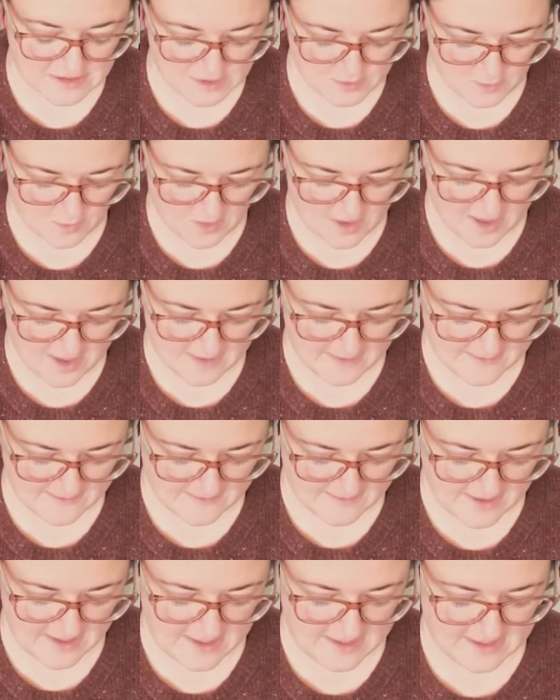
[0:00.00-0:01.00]

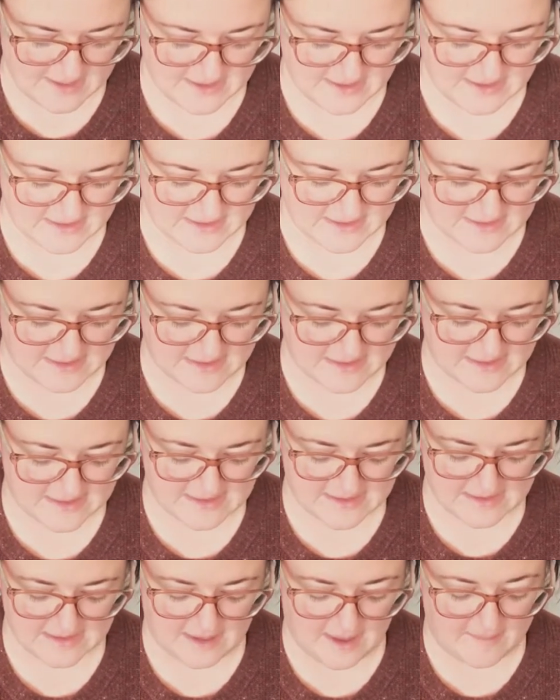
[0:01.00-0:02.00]
one
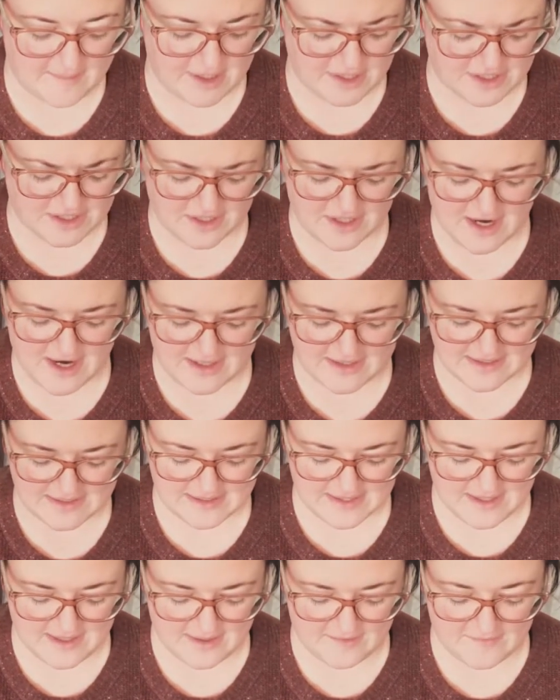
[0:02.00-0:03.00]
is, I'm not sure how to
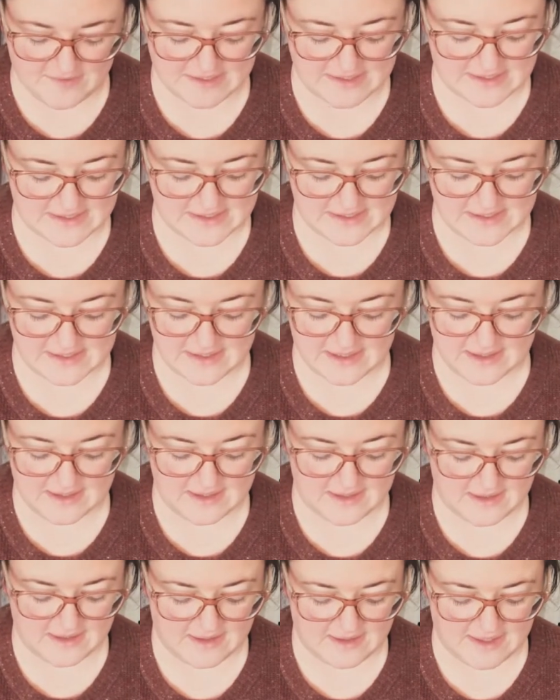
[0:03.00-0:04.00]
say it, if it's
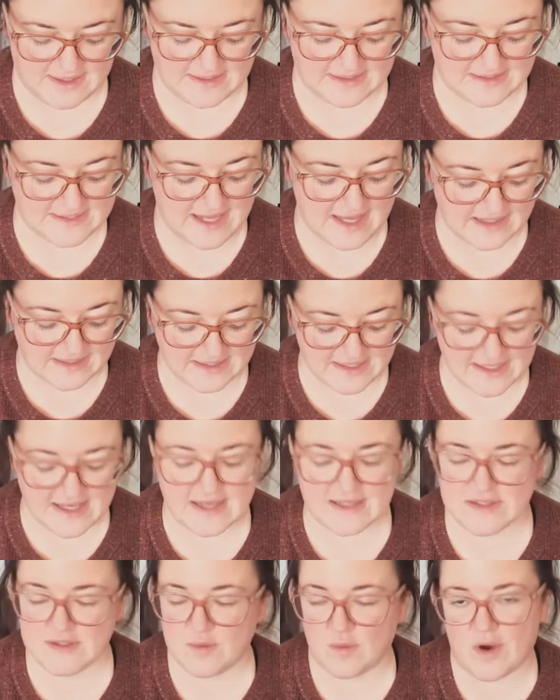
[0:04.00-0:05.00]

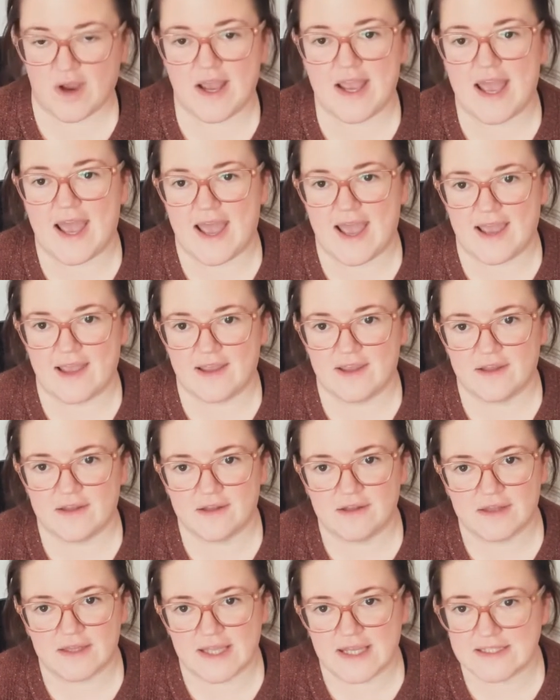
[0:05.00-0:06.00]
L-E-S-Y-A,
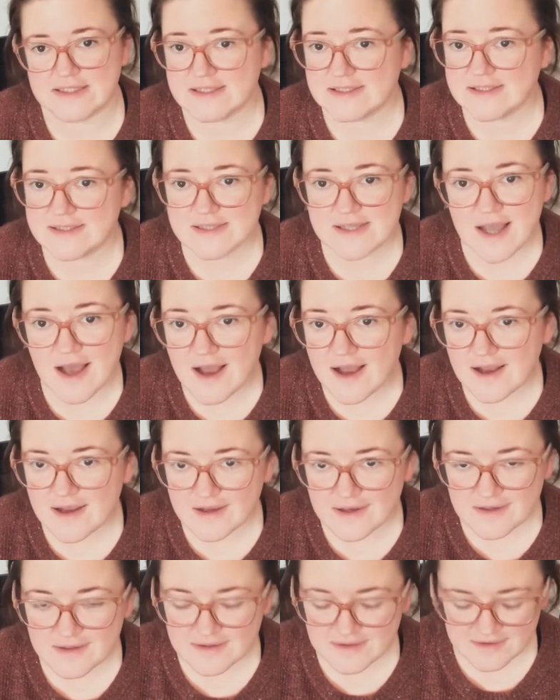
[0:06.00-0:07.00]
Lesia.
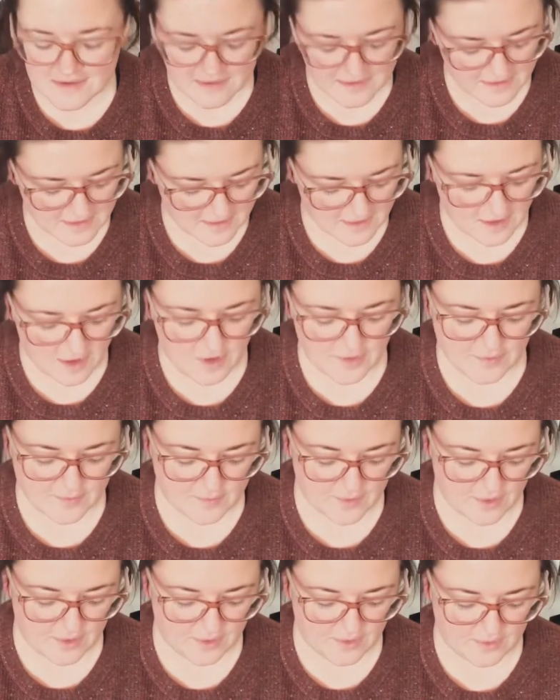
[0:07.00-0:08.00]

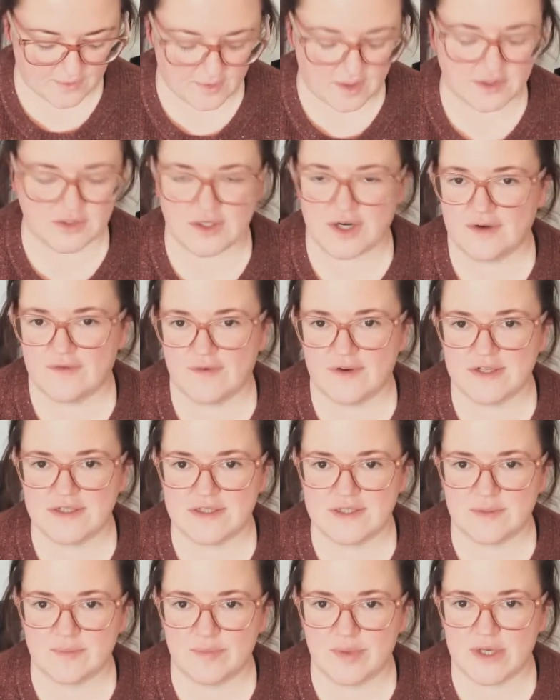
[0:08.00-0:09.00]
I'll try to find
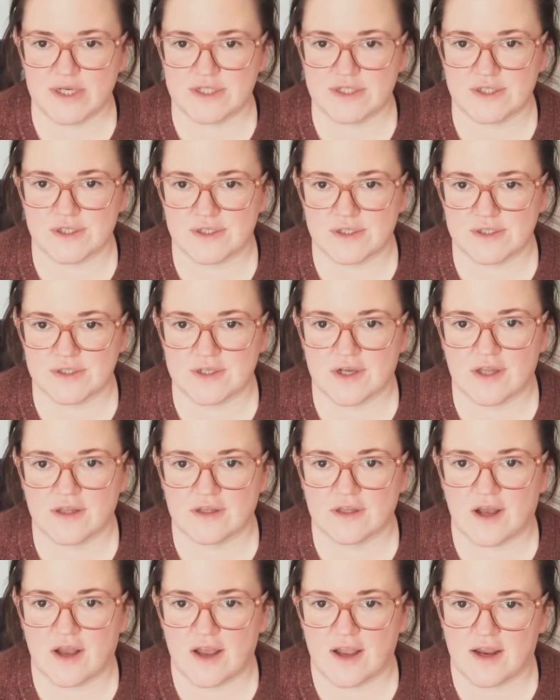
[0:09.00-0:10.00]
some pictures
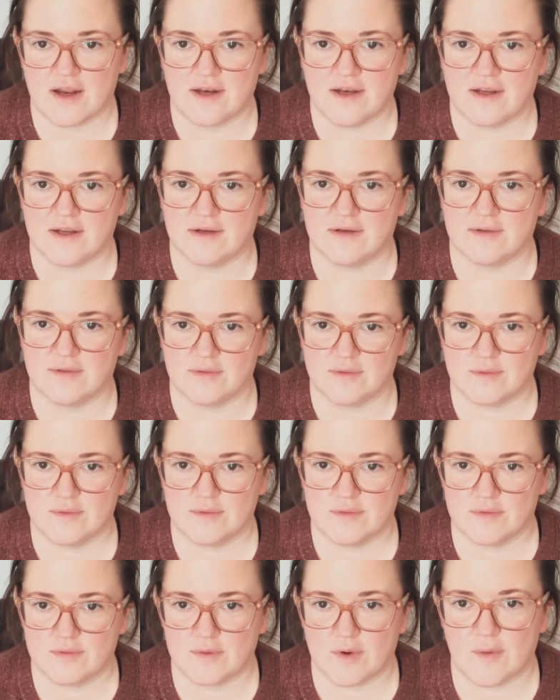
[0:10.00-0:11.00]
online and
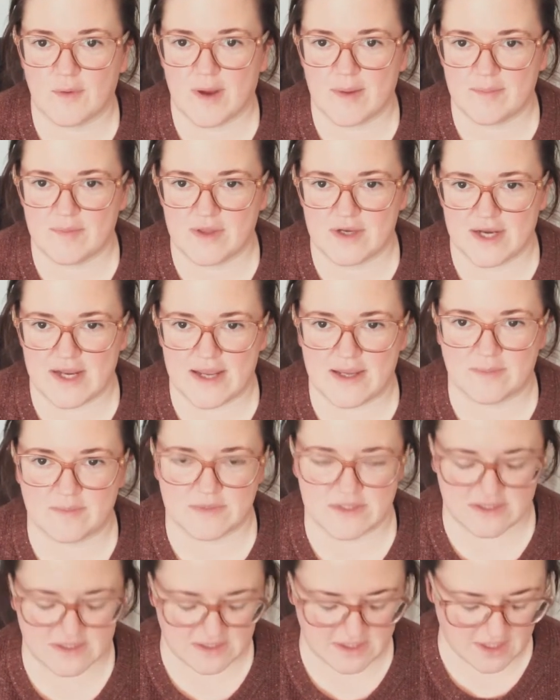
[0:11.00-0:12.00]
throw up the
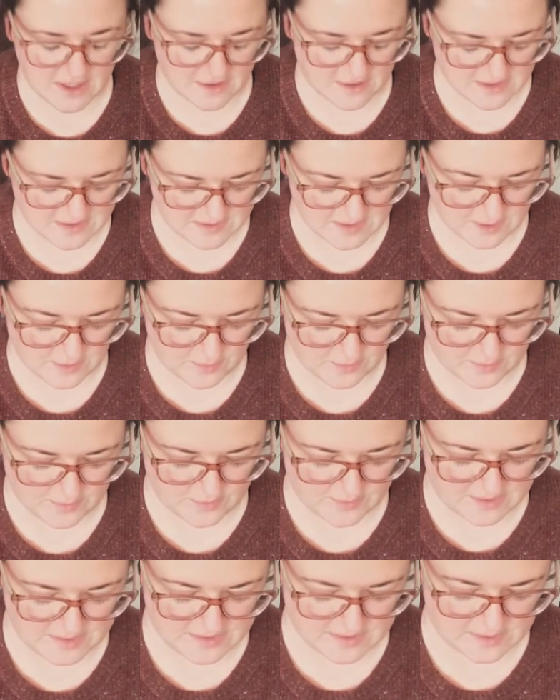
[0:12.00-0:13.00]
names here as I go
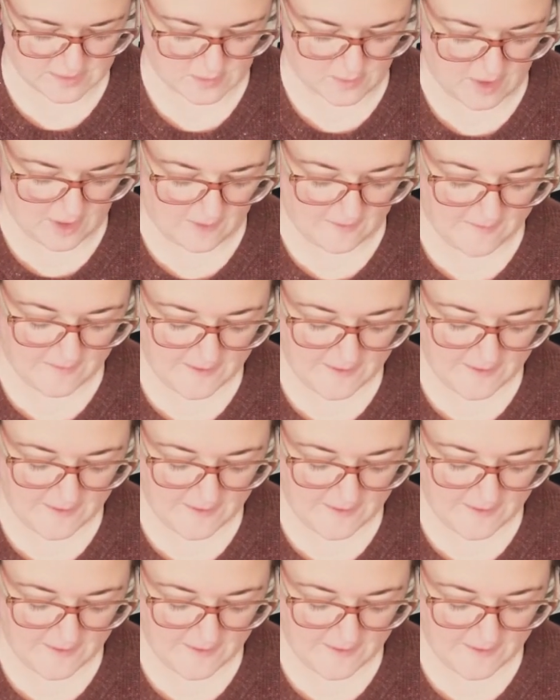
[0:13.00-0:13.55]
through these as well.